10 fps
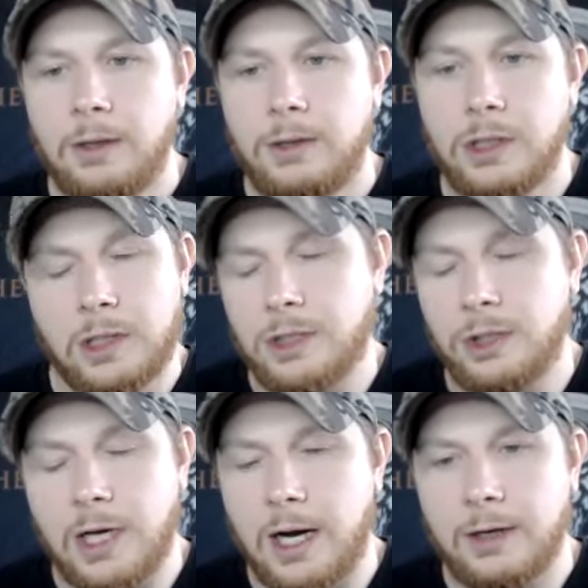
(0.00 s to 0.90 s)
just because you're
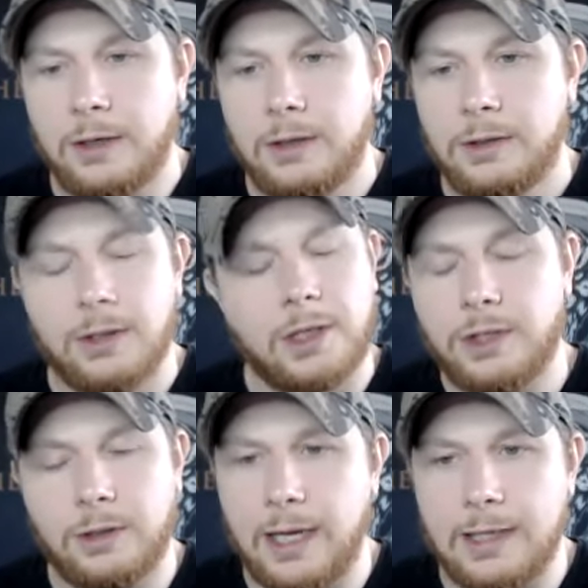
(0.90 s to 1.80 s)
tired just
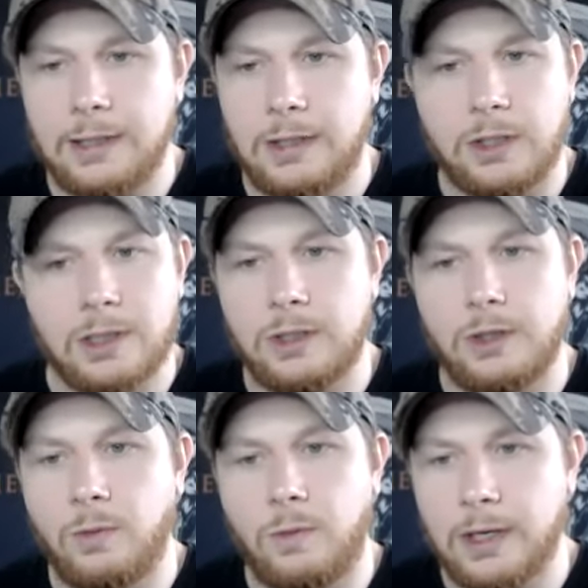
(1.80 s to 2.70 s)
because you're lazy, just because
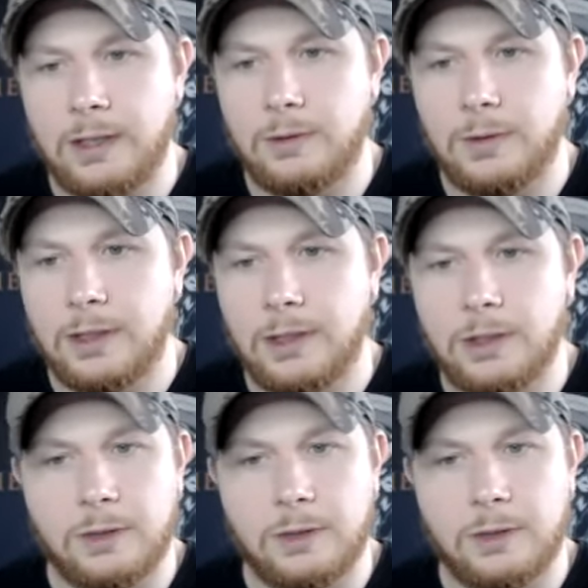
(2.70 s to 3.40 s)
you don't want to deal with it,